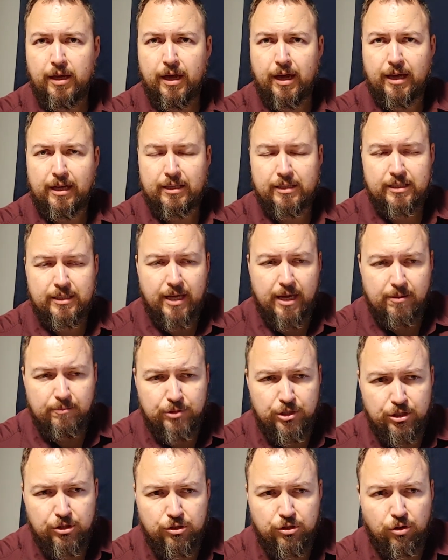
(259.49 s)
And
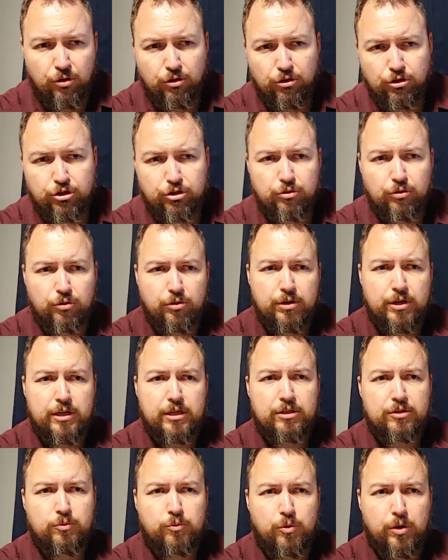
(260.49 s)
Samson's whole story
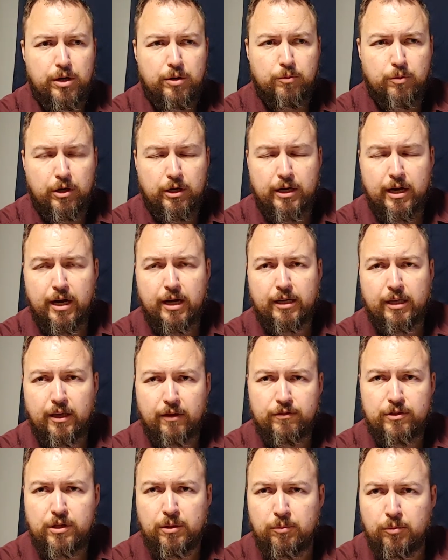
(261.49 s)
is one where God
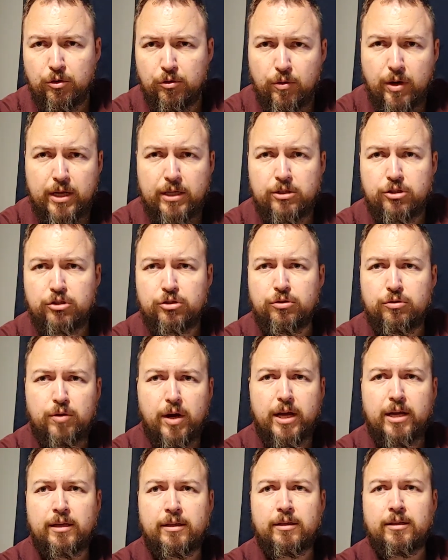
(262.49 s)
gives him great
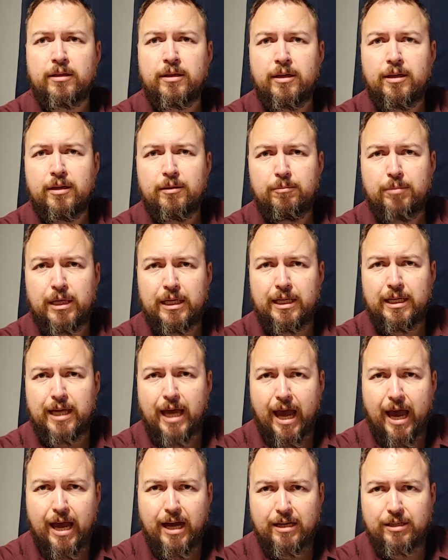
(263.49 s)
strength, but he
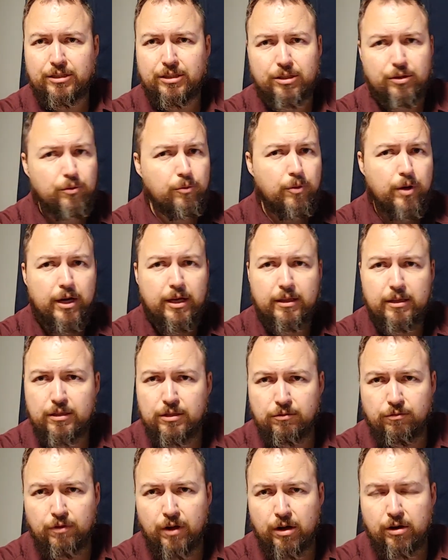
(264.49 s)
acts in a way
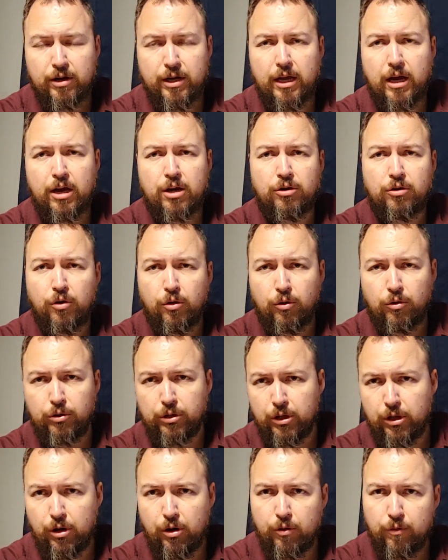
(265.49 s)
that's very
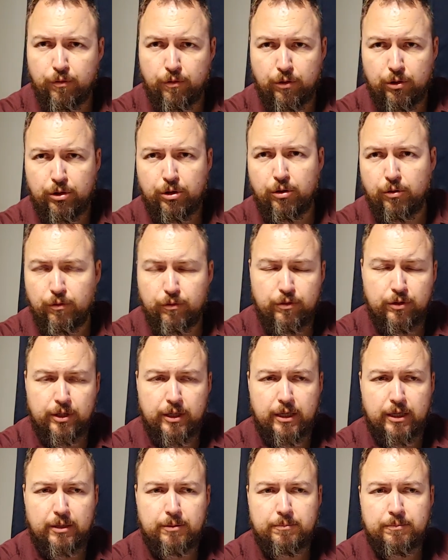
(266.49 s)
unholy over and over
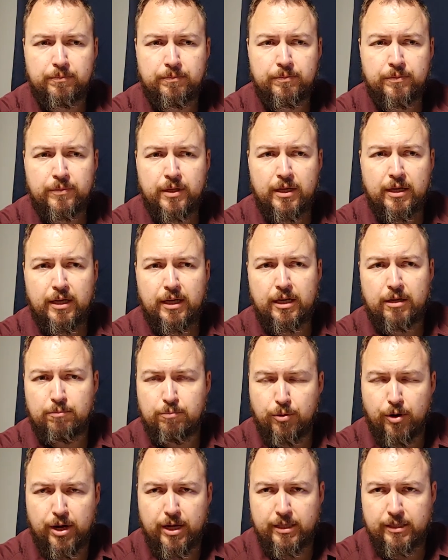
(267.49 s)
again. He
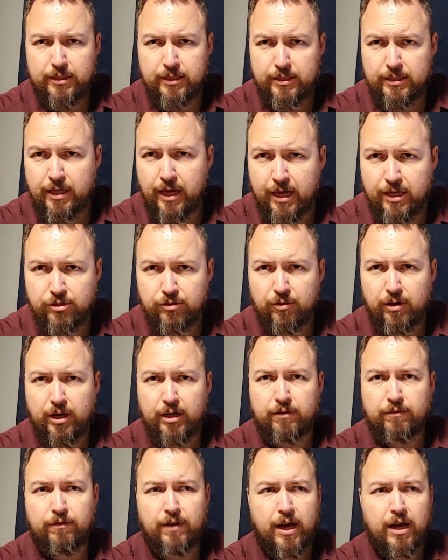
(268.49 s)
breaks his
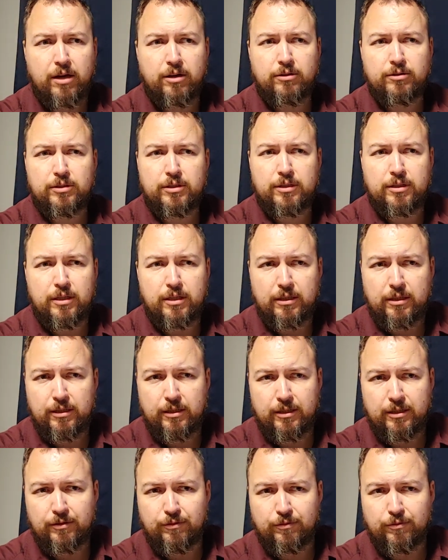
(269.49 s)
Nazarite vows.
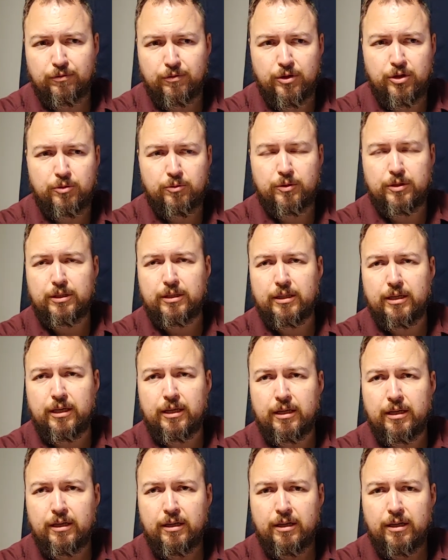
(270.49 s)
He
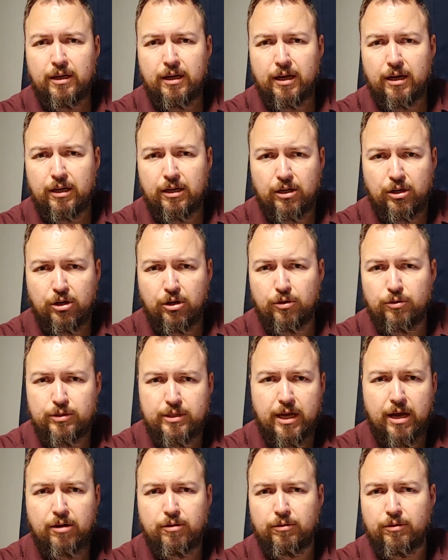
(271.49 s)
frequently uh,
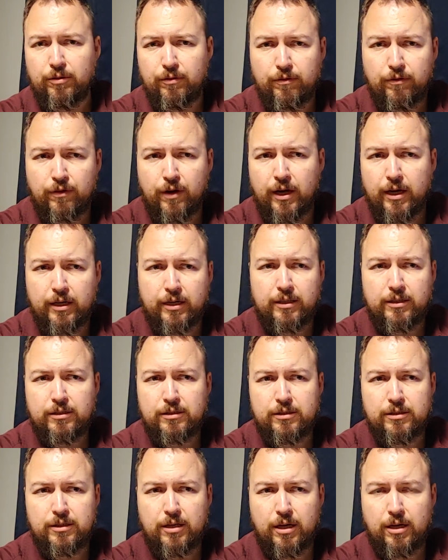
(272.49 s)
goes out and
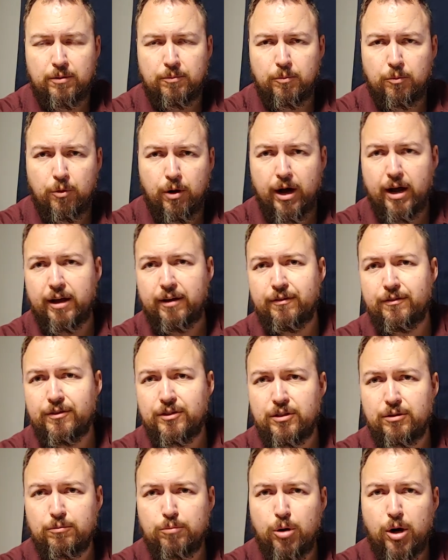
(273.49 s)
finds um,
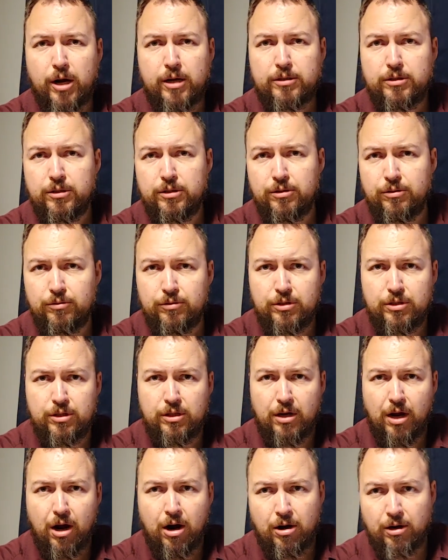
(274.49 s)
wives and prostitutes
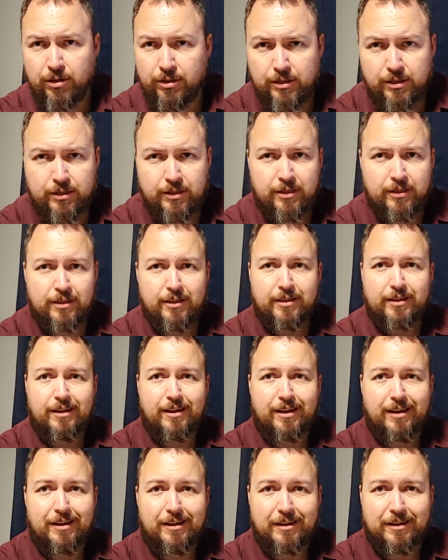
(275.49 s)
that aren't.
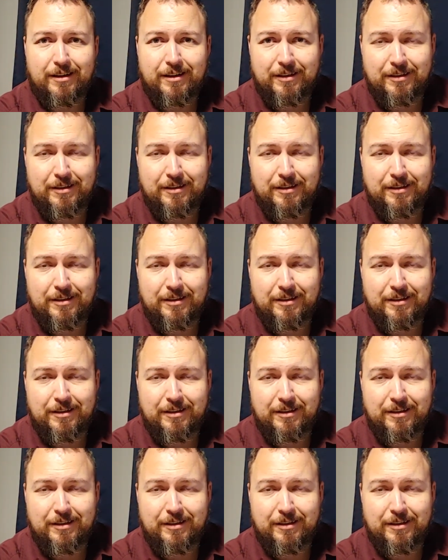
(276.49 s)
Uh,